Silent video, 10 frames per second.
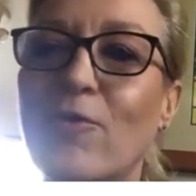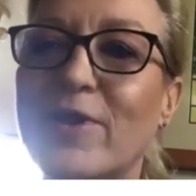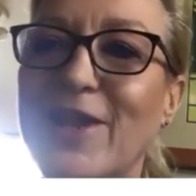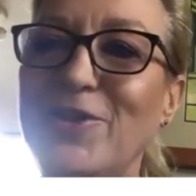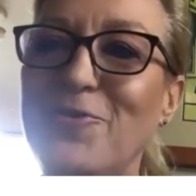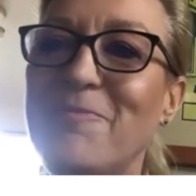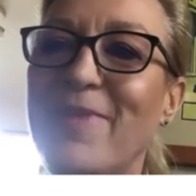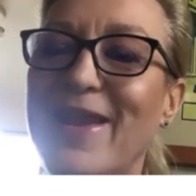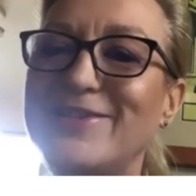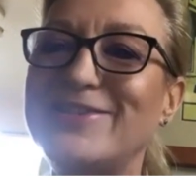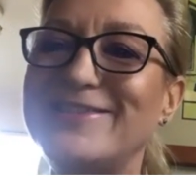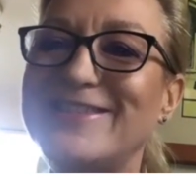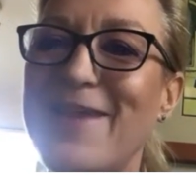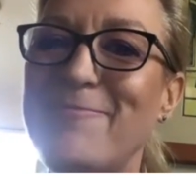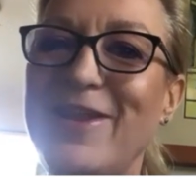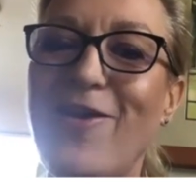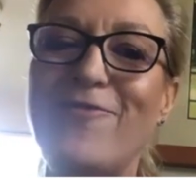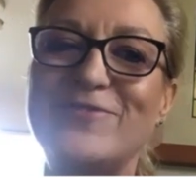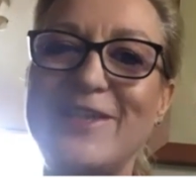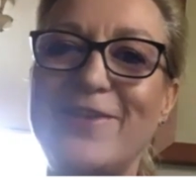can you imagine, Tammy?
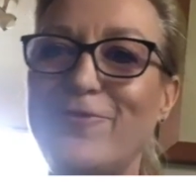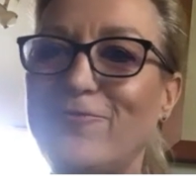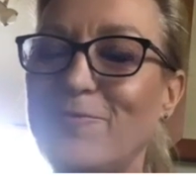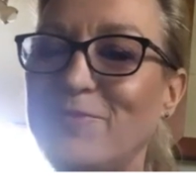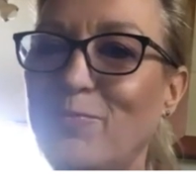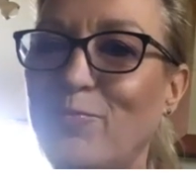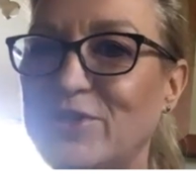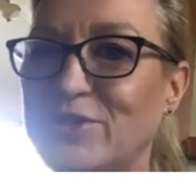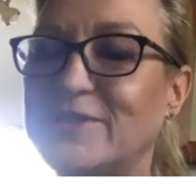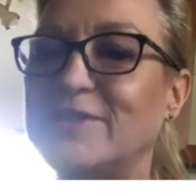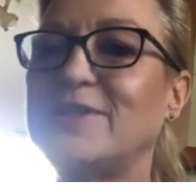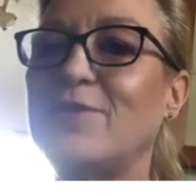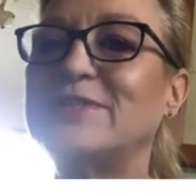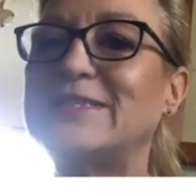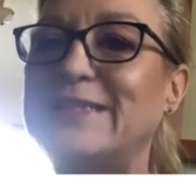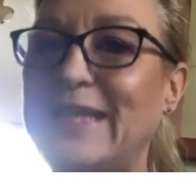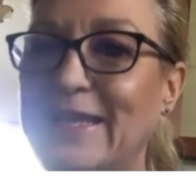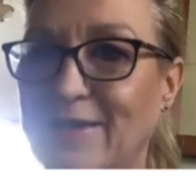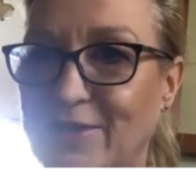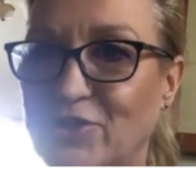I've suffered from depression since I was a
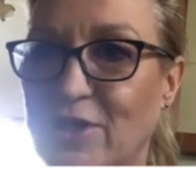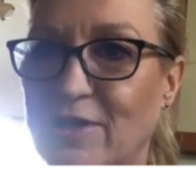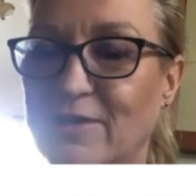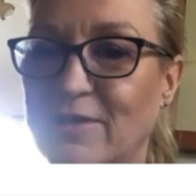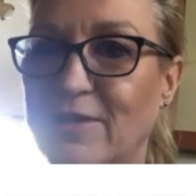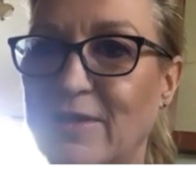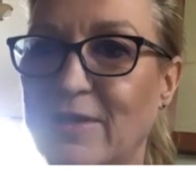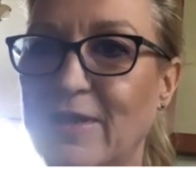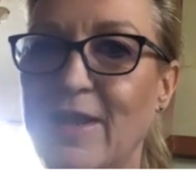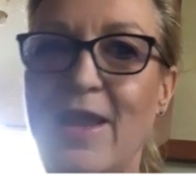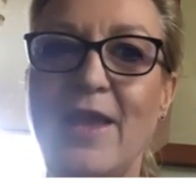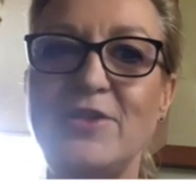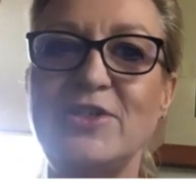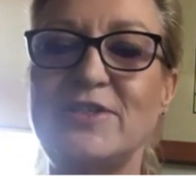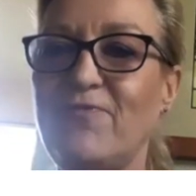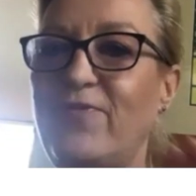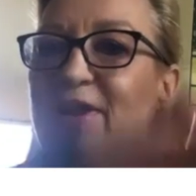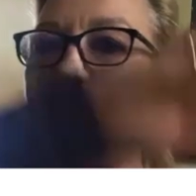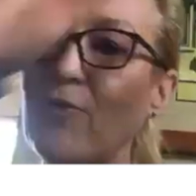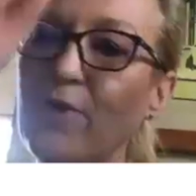teenager, just
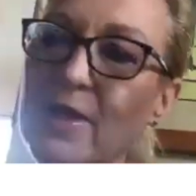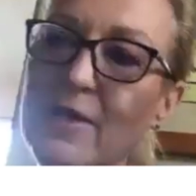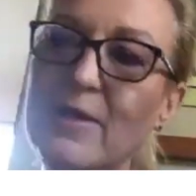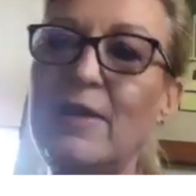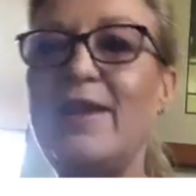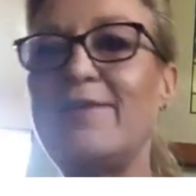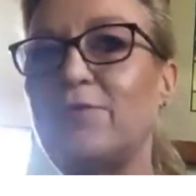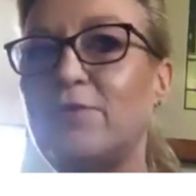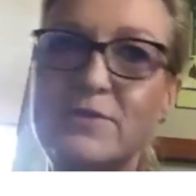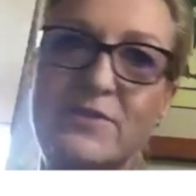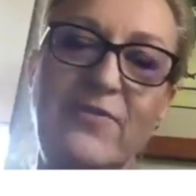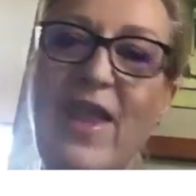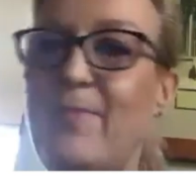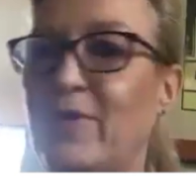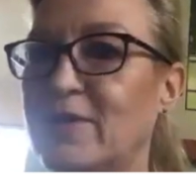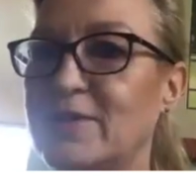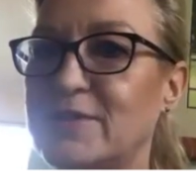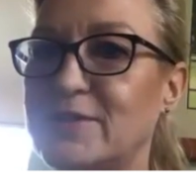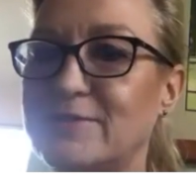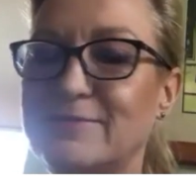varying levels of
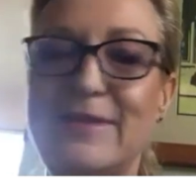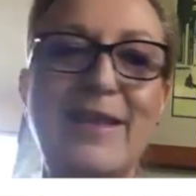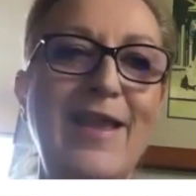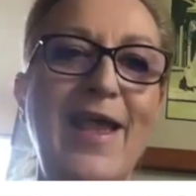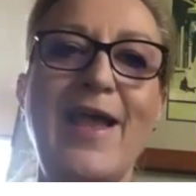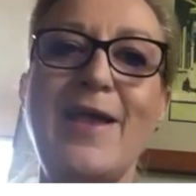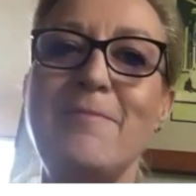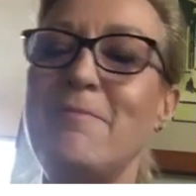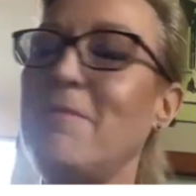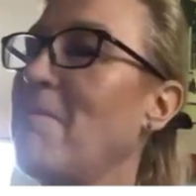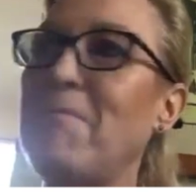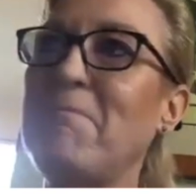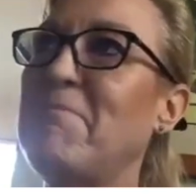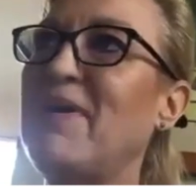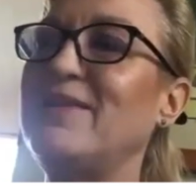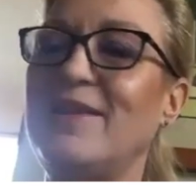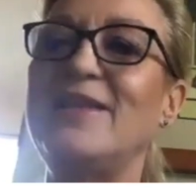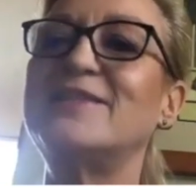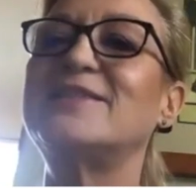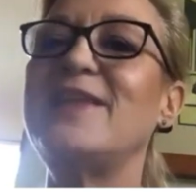happiness, but
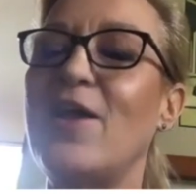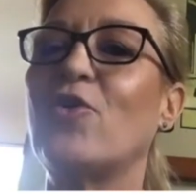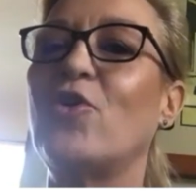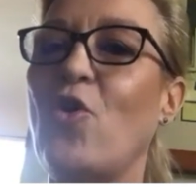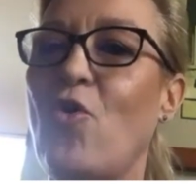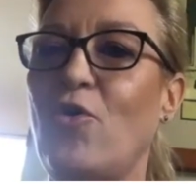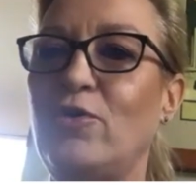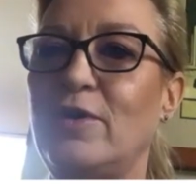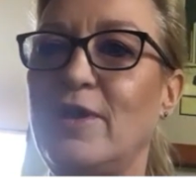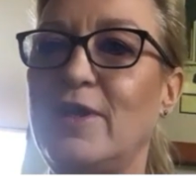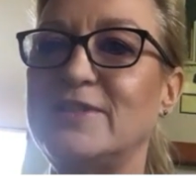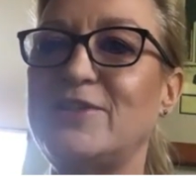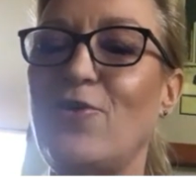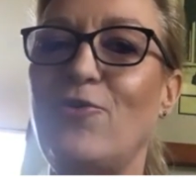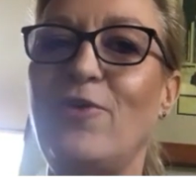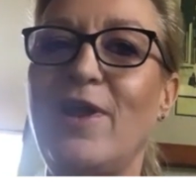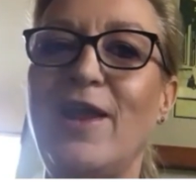it's now gone. And so